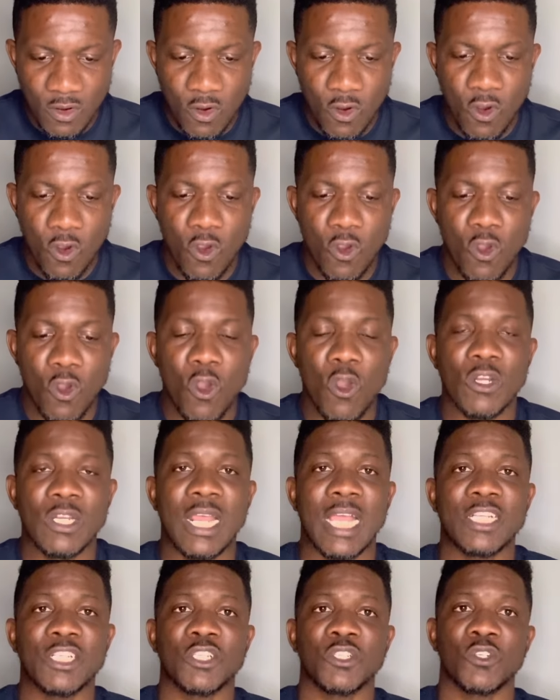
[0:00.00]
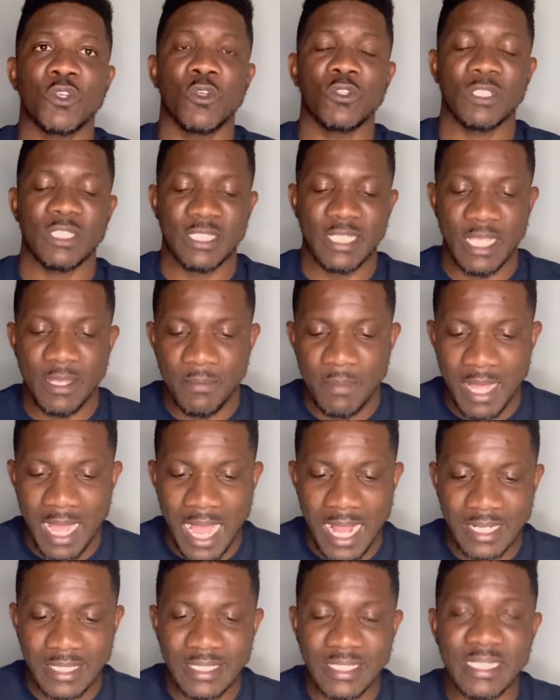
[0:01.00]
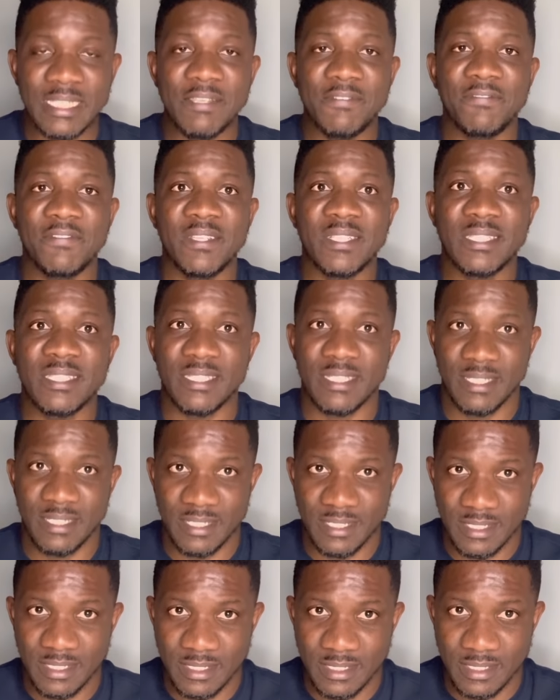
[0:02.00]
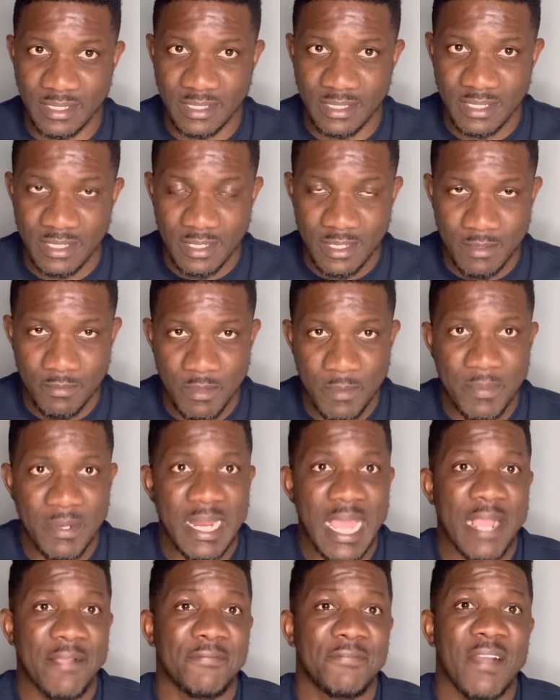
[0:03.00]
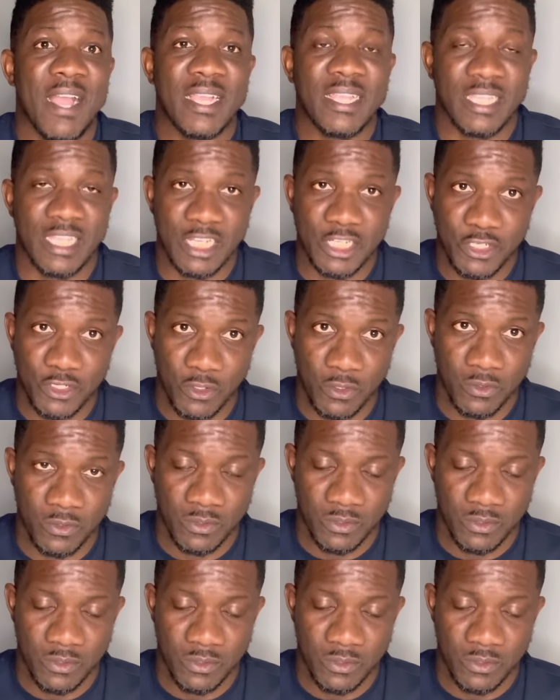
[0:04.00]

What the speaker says: or other short-term activities, maybe like vacation.